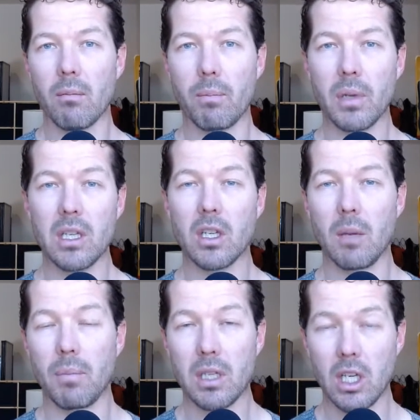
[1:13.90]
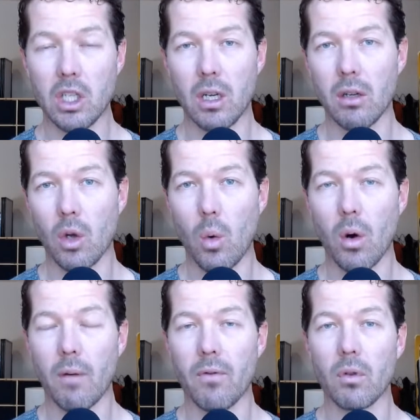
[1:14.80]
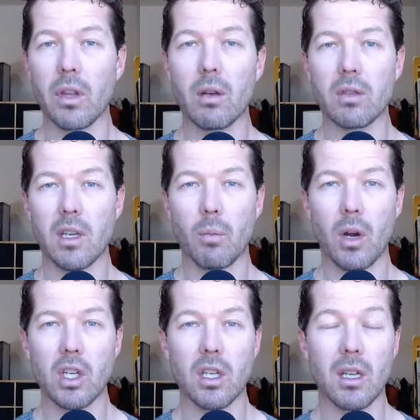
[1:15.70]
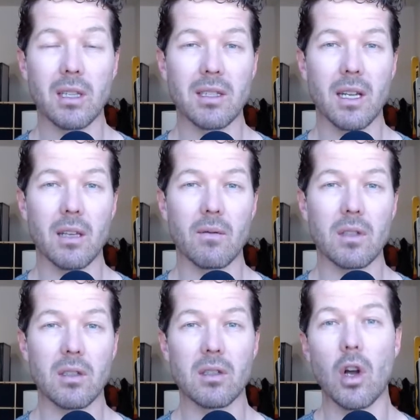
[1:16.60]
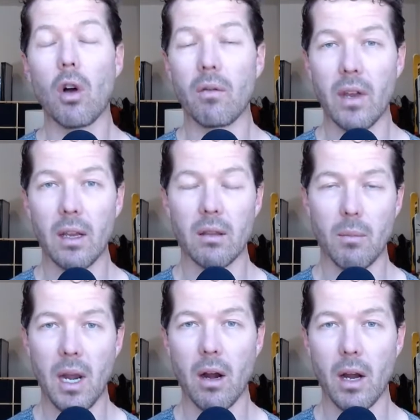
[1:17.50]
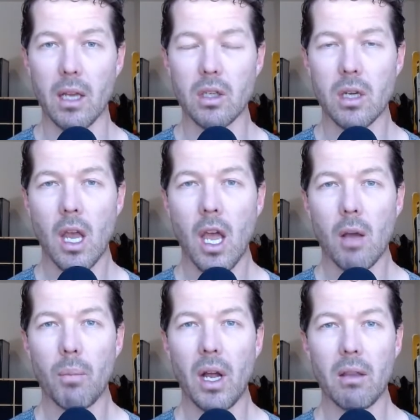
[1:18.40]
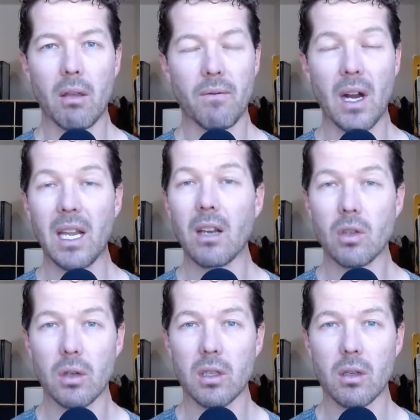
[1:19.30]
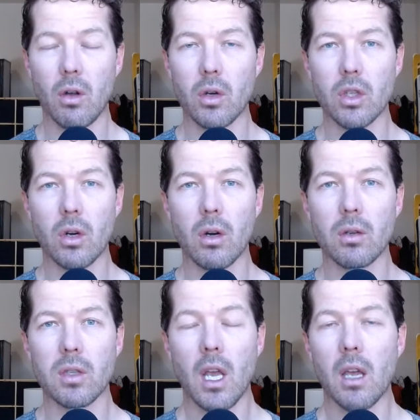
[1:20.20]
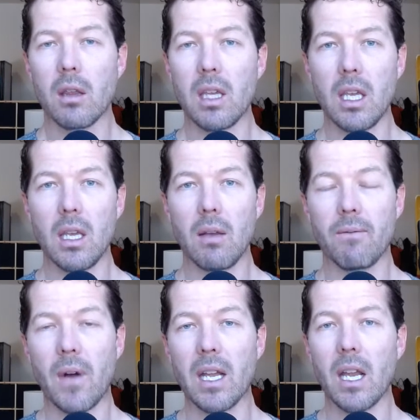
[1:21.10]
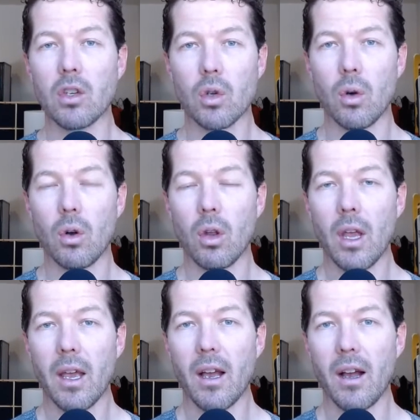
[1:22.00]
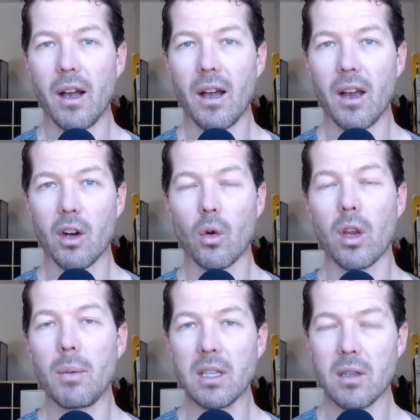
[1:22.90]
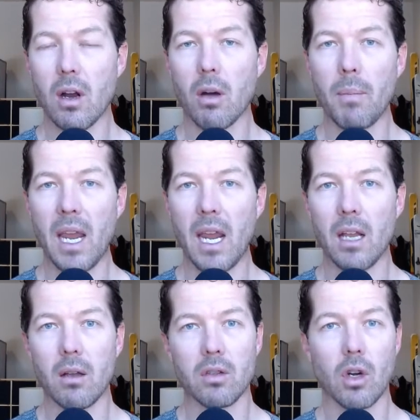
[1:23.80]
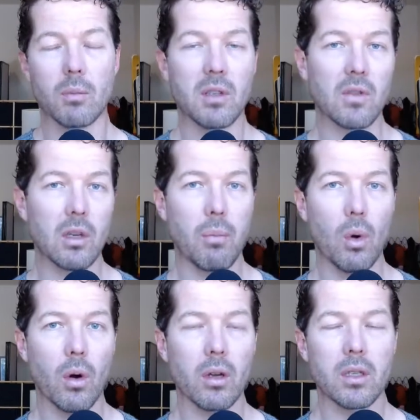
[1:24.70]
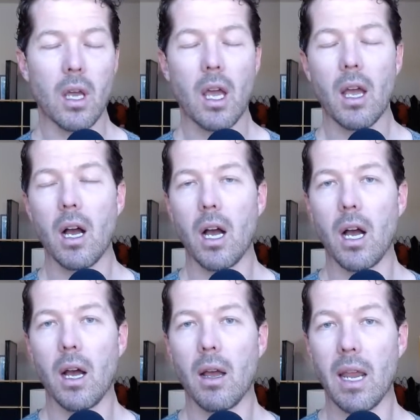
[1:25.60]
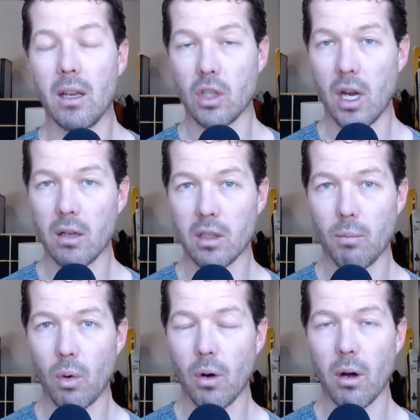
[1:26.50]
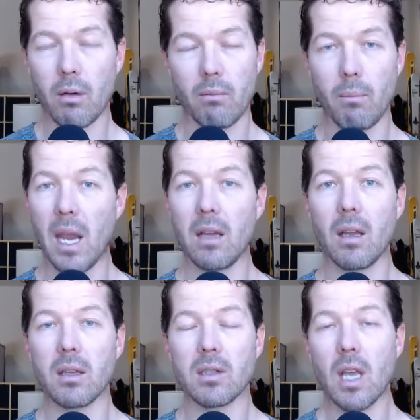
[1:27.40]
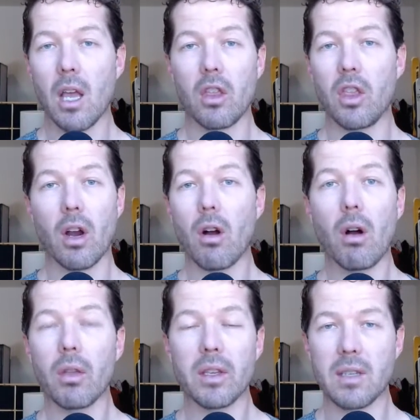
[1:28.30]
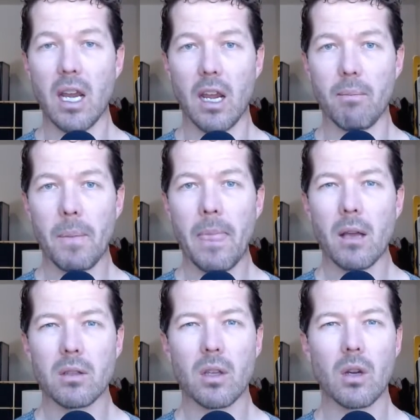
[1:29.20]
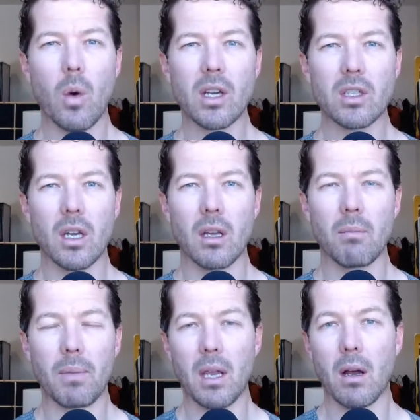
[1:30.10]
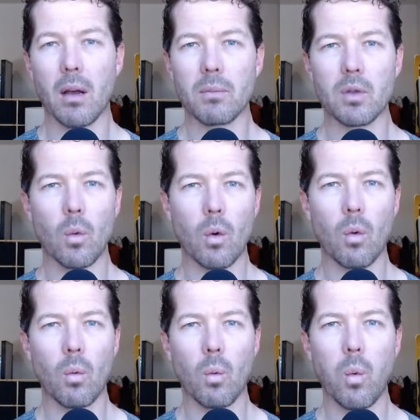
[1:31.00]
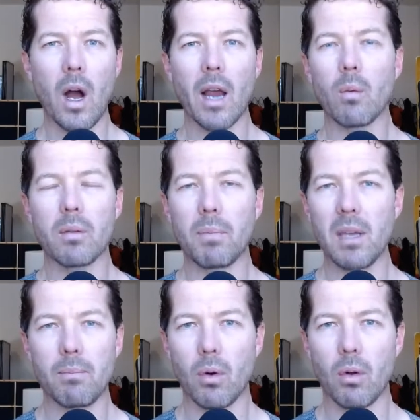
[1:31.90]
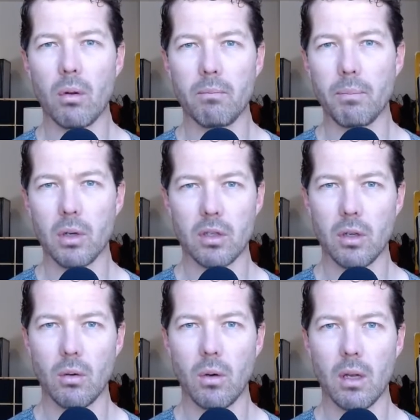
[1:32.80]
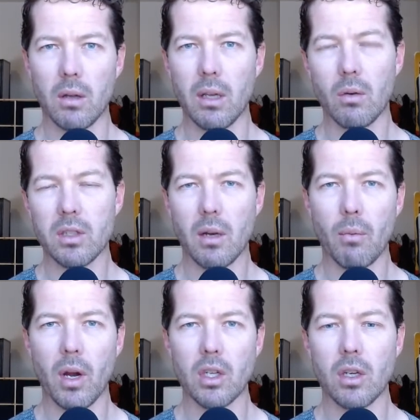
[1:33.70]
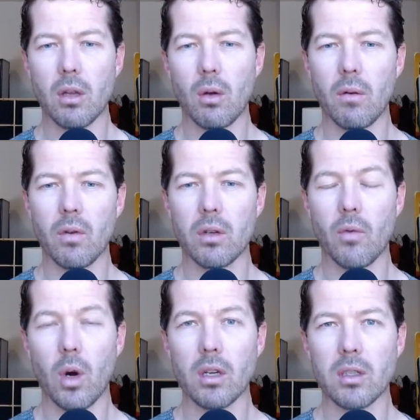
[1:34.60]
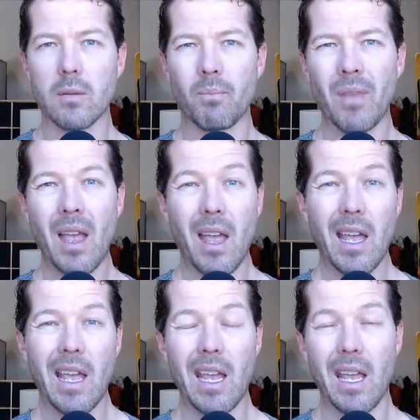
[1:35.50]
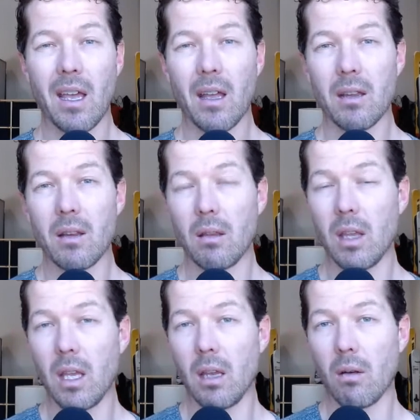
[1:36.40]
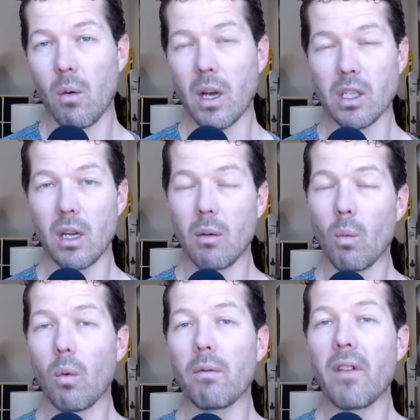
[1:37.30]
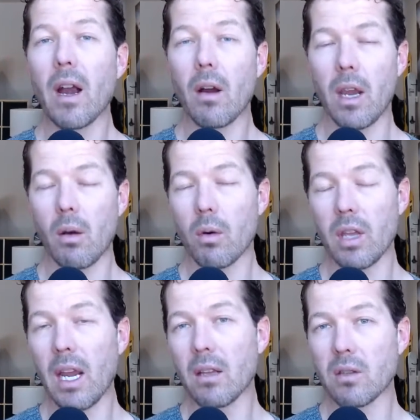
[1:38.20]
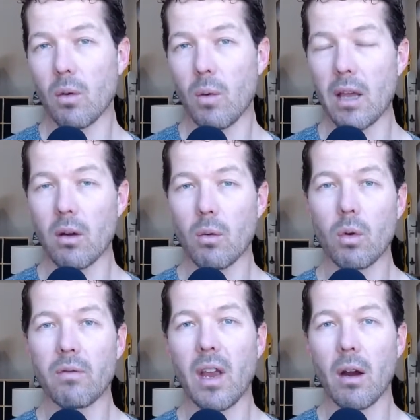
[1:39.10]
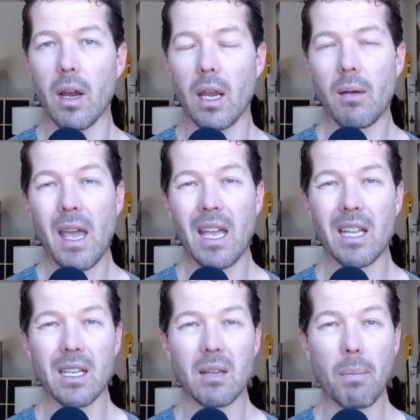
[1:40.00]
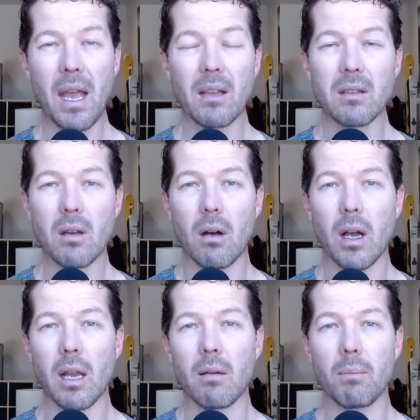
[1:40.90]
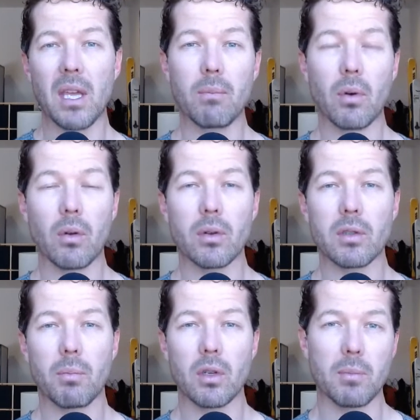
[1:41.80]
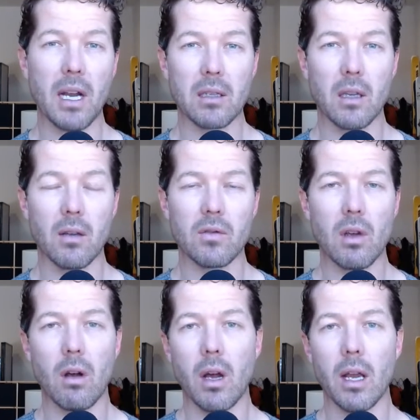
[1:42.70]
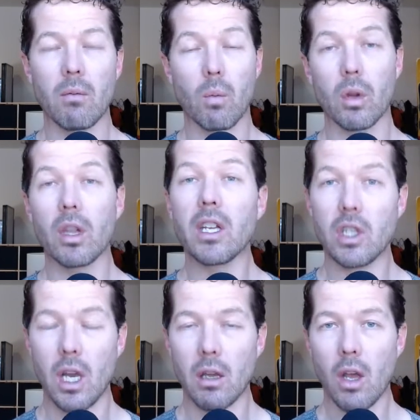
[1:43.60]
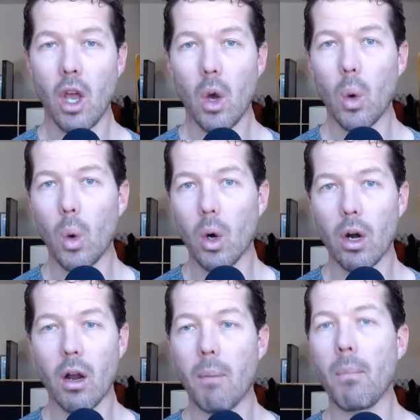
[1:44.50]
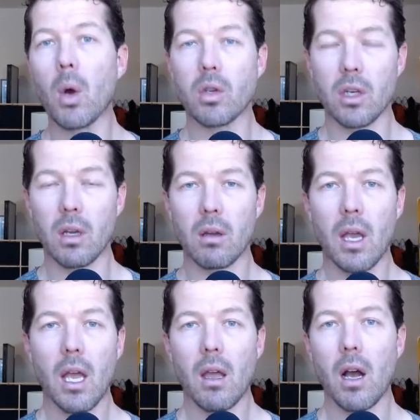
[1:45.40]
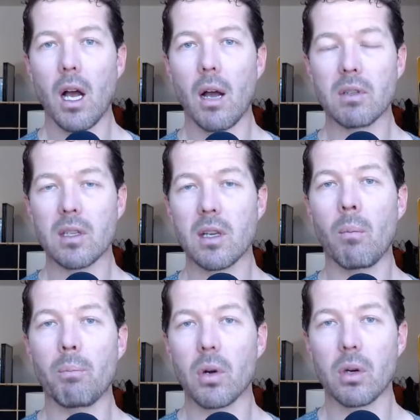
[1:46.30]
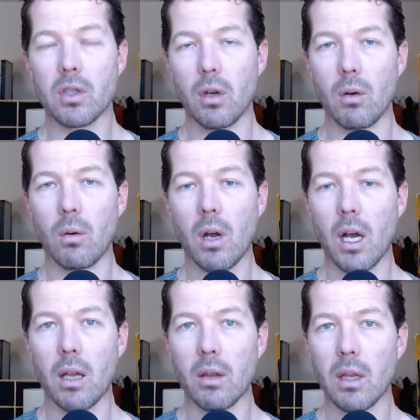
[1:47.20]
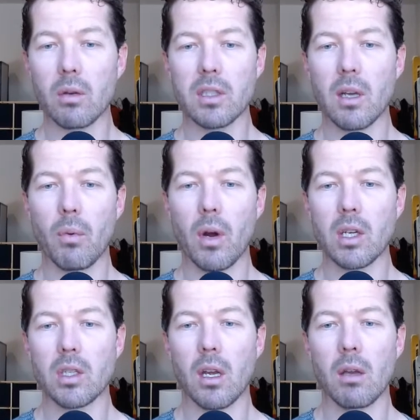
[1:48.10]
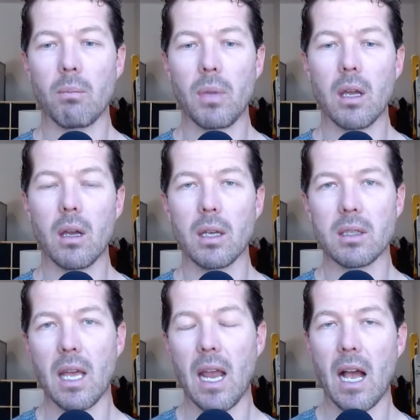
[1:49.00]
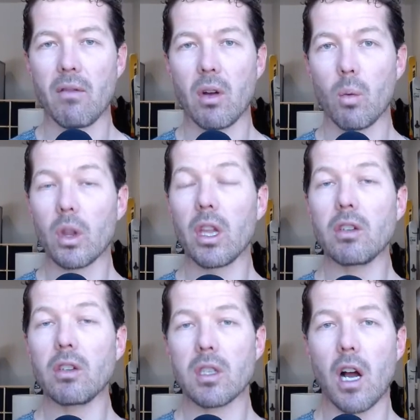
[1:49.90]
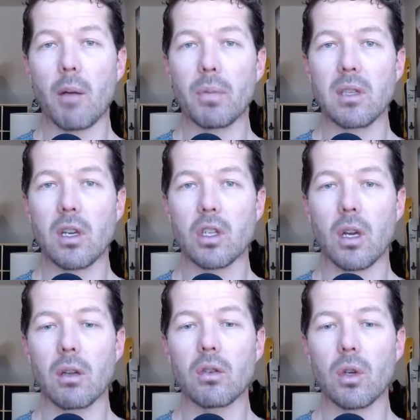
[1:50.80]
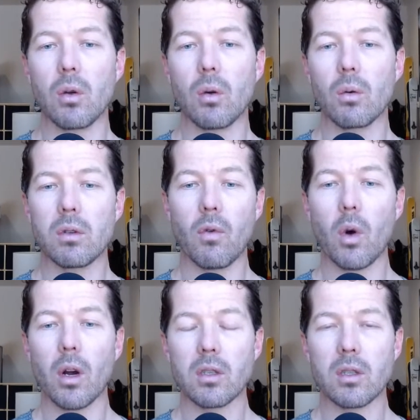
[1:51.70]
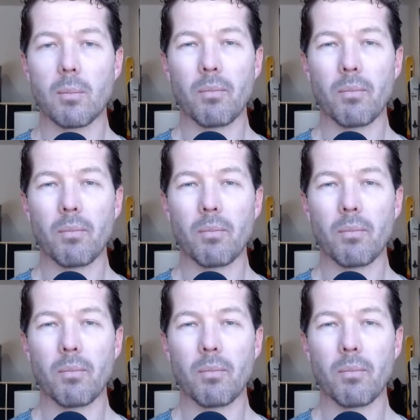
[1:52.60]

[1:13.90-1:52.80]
petitioning the court for legal separation instead of dissolving the marriage. But the financial disclosures, the financial agreements that are made in terms of support and child support, maintenance, they're all the same. So the question becomes, well, why would people pursue a legal separation over divorce? And the question will vary, or the answer rather will vary. And it depends on people's perspectives on religion or emotion. Some pursue legal separation because they have a religious opposition to divorce.